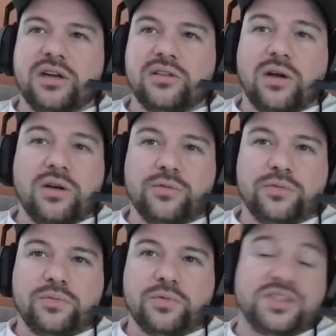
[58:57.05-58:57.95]

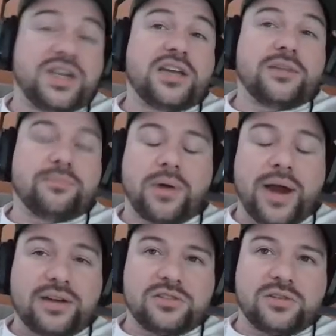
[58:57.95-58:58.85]
Love was taking
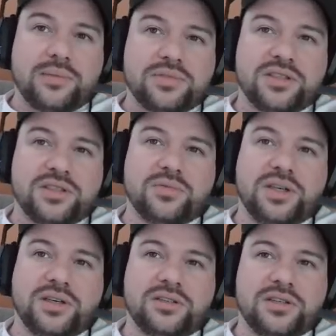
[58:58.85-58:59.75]
practice reps this
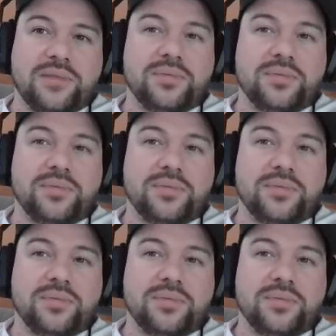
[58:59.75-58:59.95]
week. That